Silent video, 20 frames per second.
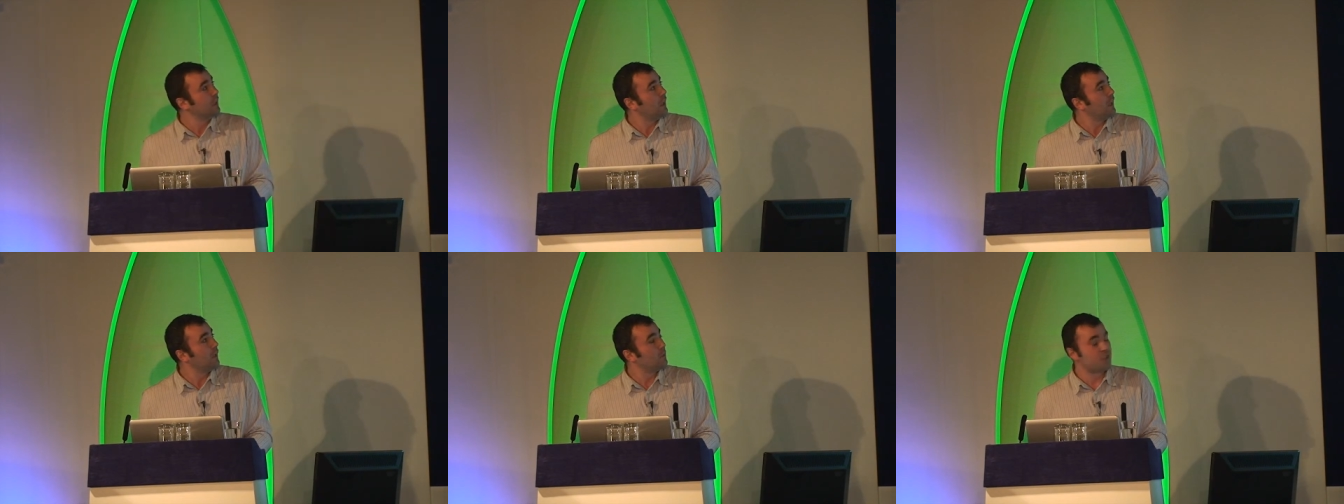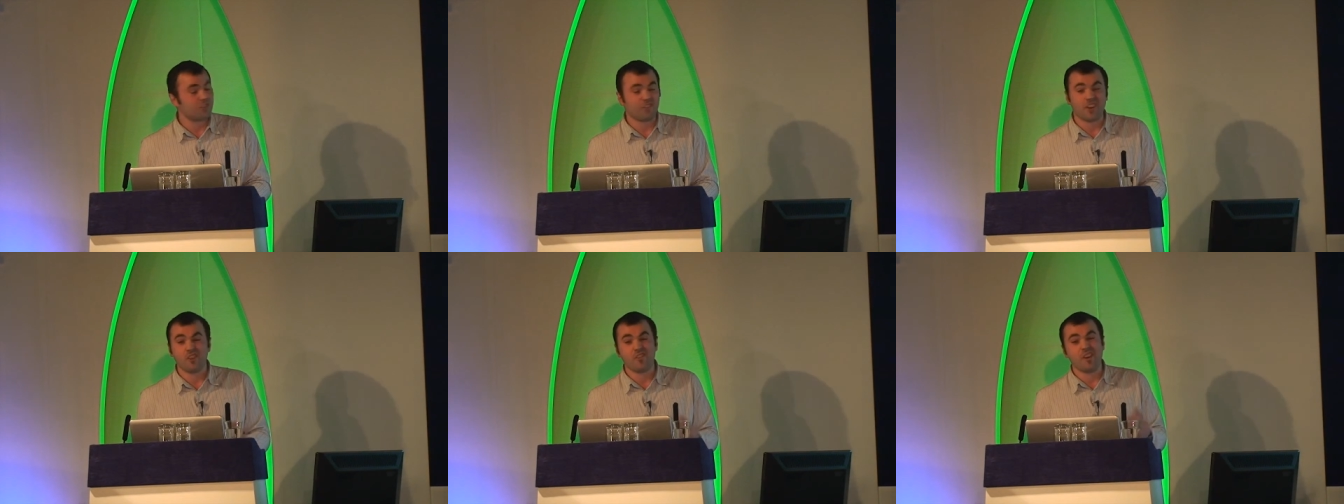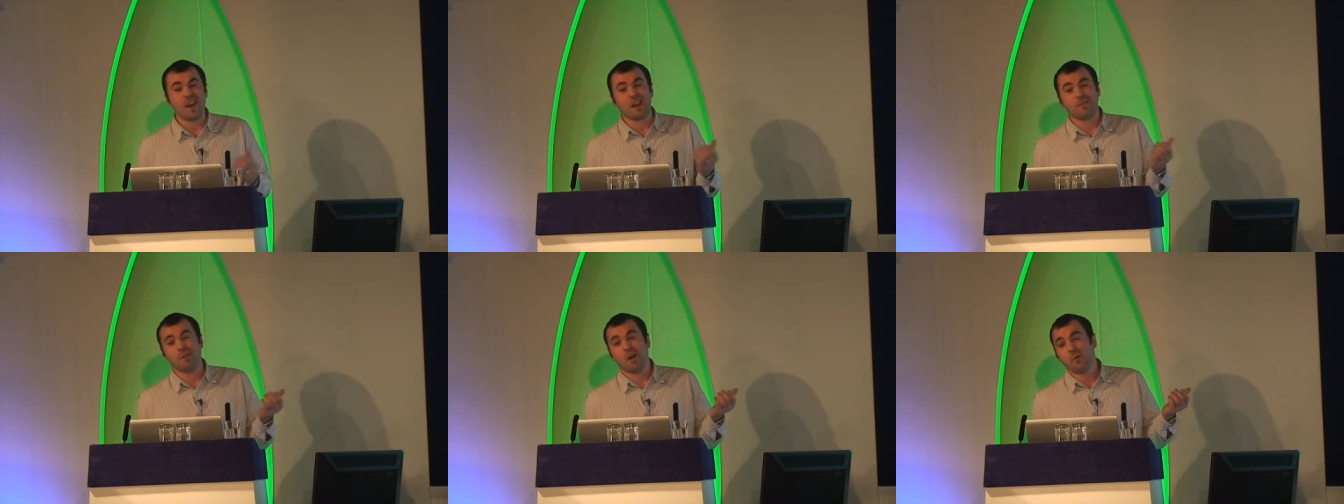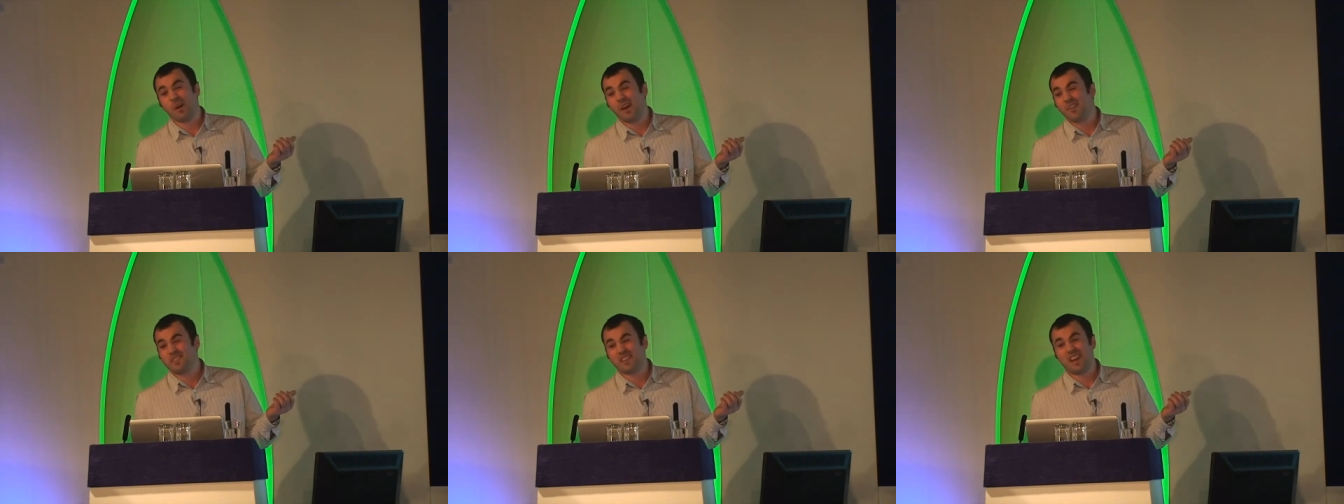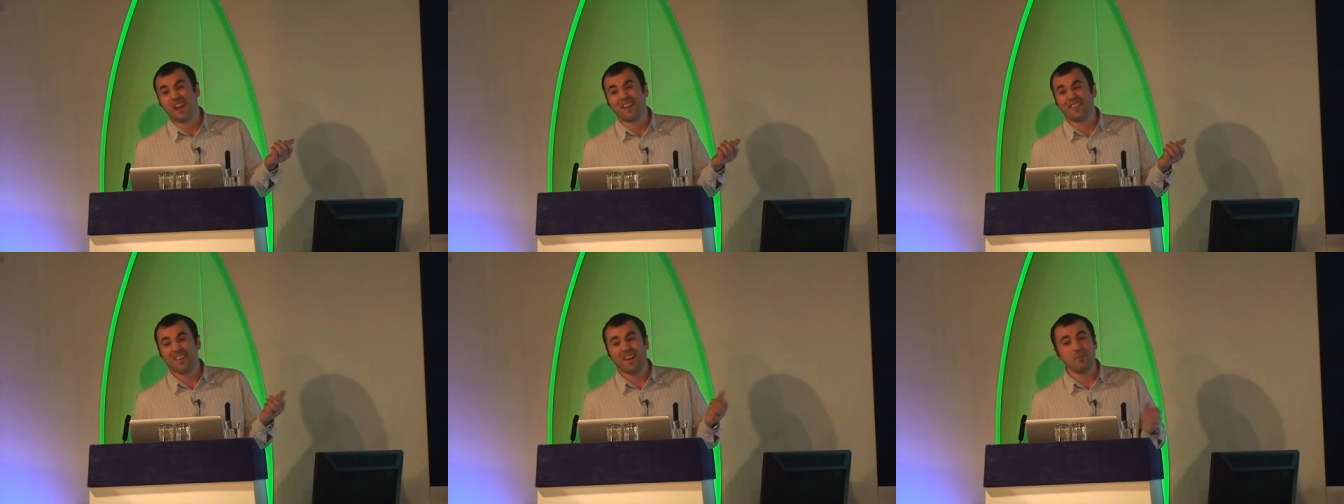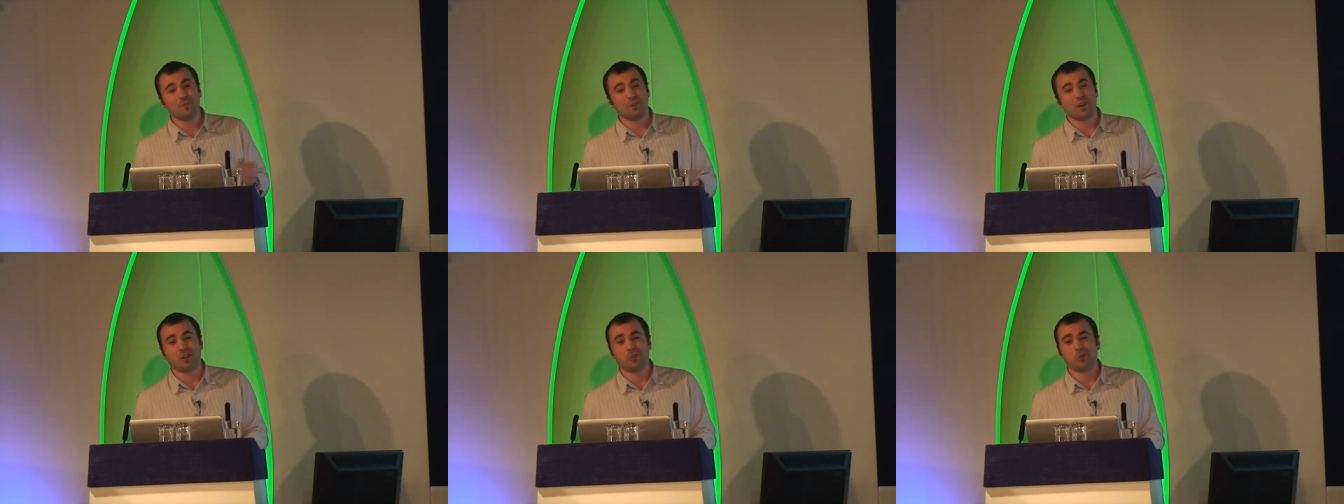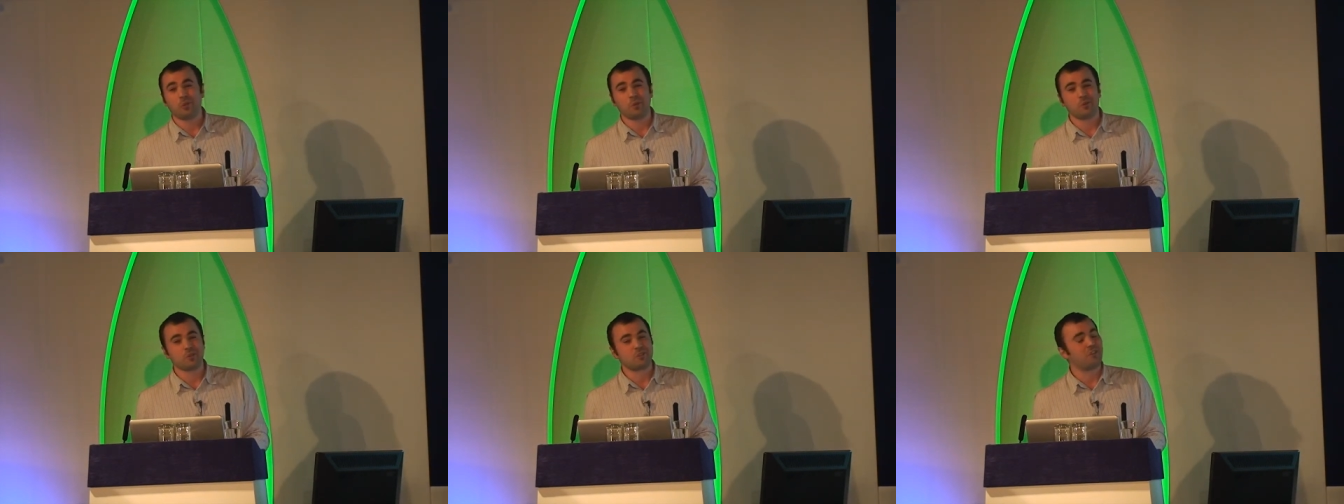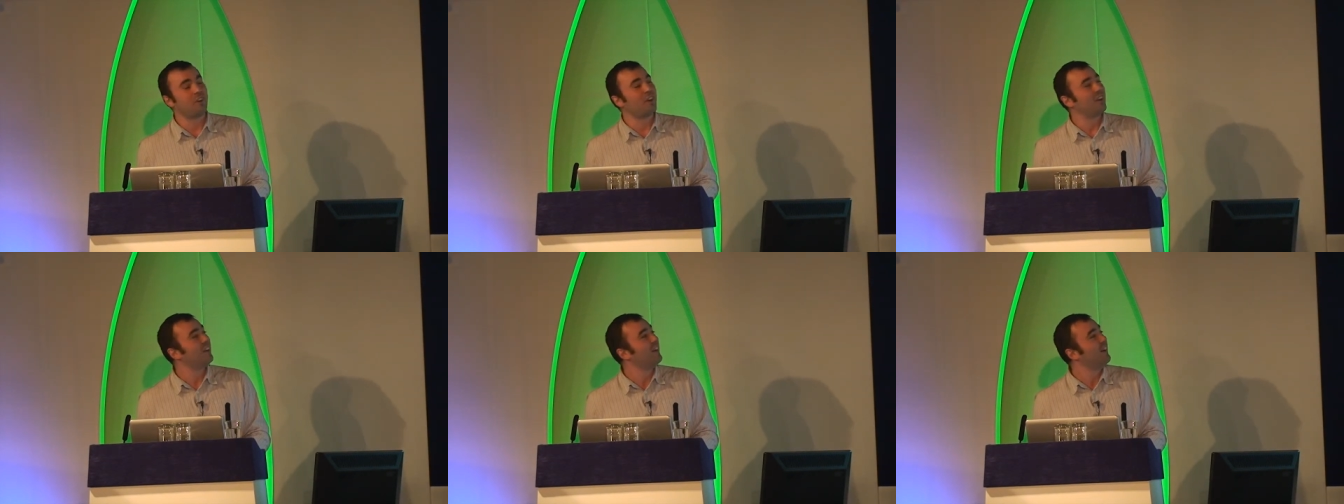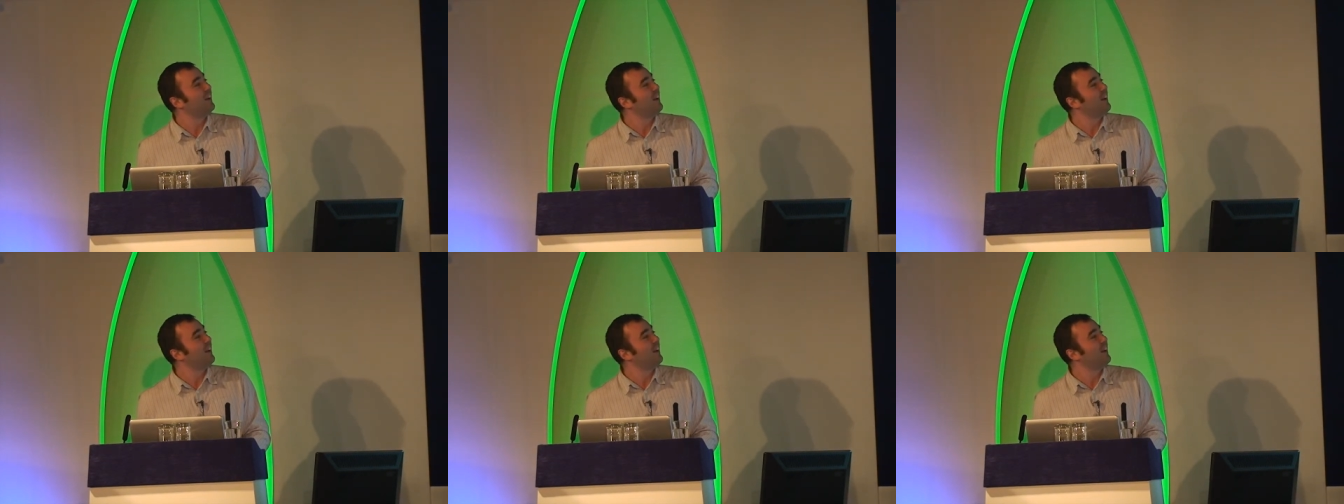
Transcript: That was a very roundabout way of saying that, but I thought it was fun.